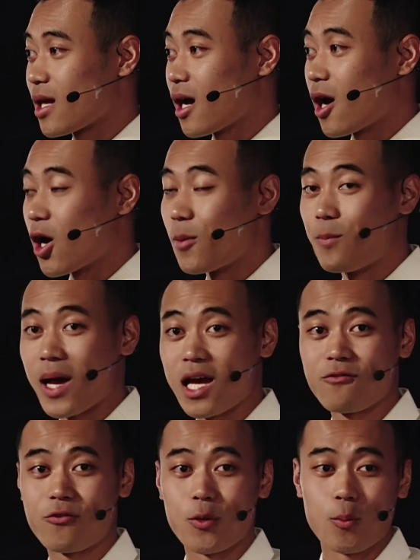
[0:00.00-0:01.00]
are banned
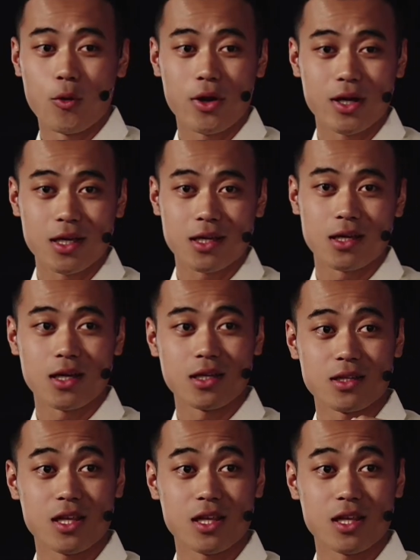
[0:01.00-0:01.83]
from wearing the